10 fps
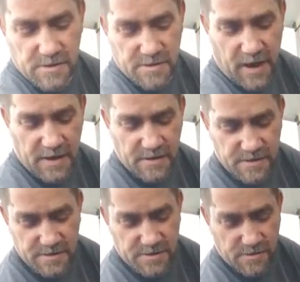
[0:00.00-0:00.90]
tied to
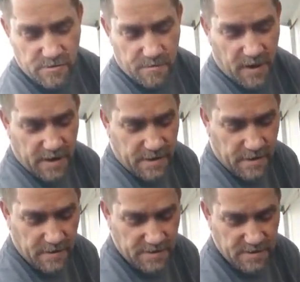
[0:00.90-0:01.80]
this tube right
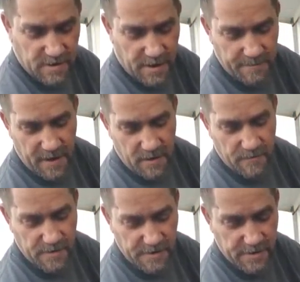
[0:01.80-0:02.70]
here it's clamped down
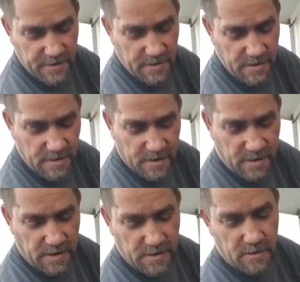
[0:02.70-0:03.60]
really good
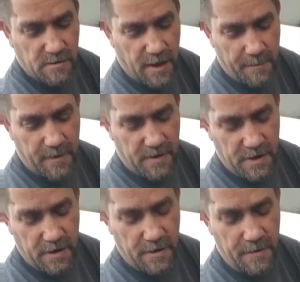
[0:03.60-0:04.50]
you unclamp it
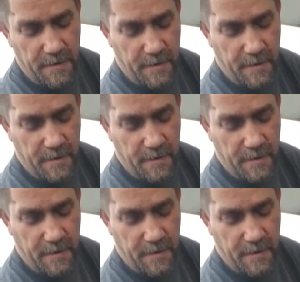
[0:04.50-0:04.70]
here.